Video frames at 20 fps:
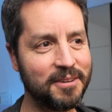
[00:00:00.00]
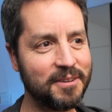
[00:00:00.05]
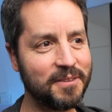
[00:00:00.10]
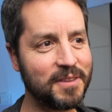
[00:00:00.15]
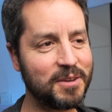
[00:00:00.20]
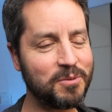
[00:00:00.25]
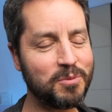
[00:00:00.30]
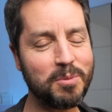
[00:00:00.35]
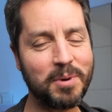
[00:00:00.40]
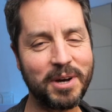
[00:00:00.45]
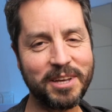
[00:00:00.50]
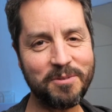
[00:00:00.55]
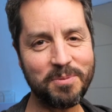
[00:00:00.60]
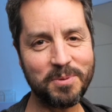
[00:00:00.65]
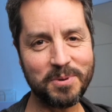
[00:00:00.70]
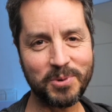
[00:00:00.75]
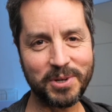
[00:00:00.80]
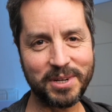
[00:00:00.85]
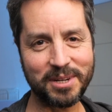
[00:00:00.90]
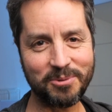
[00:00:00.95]
That reminds me
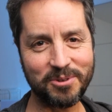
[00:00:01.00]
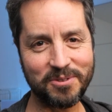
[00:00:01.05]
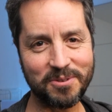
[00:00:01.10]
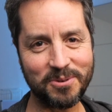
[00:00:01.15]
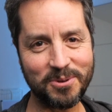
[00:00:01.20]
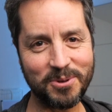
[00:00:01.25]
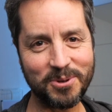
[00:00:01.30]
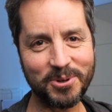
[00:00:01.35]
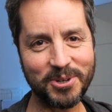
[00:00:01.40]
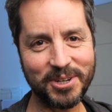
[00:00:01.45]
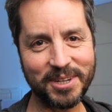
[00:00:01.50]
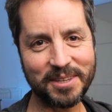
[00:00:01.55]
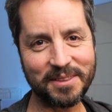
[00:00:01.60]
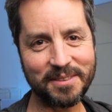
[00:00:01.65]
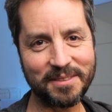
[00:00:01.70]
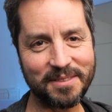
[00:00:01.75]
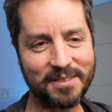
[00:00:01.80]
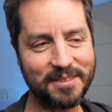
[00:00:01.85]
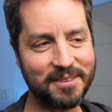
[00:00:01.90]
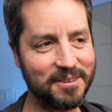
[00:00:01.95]
when I was in New York
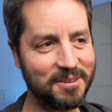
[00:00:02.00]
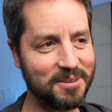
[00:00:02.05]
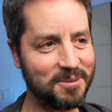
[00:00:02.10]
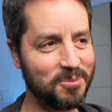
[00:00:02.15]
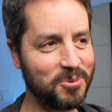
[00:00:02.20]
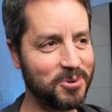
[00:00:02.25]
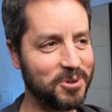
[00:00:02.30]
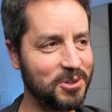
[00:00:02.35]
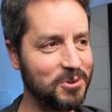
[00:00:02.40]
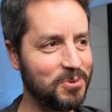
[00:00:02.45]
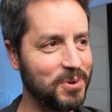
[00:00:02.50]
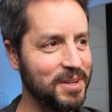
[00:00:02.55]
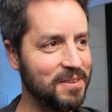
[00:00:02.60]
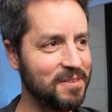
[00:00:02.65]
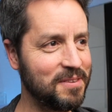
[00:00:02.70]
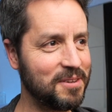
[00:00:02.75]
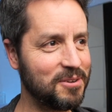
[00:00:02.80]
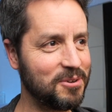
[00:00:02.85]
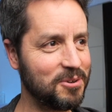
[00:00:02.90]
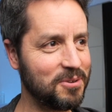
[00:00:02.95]
and the World Trade
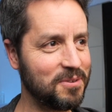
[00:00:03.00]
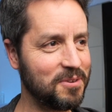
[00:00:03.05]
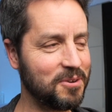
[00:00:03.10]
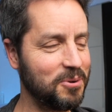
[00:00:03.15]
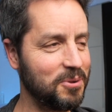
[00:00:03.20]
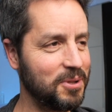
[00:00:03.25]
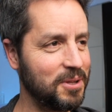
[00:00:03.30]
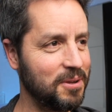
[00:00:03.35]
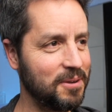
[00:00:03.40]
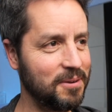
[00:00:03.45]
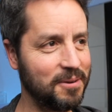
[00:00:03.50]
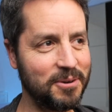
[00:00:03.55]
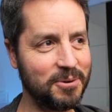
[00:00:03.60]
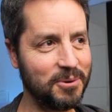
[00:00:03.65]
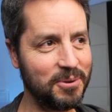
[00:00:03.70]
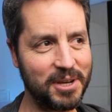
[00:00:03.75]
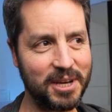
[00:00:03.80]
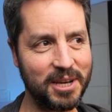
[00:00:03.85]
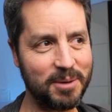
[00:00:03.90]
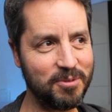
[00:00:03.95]
Center
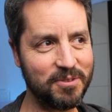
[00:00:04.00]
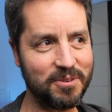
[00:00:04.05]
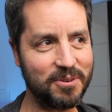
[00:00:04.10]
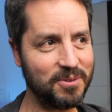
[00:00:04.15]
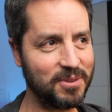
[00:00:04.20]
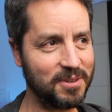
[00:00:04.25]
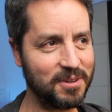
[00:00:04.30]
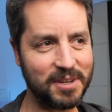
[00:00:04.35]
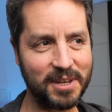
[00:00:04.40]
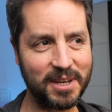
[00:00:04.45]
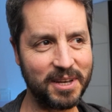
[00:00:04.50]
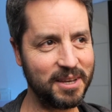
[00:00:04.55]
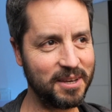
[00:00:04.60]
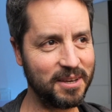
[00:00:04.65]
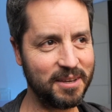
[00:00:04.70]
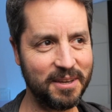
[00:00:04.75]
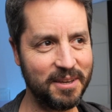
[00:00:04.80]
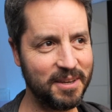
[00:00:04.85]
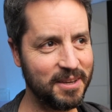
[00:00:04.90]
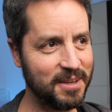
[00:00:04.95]
collapsed, the day.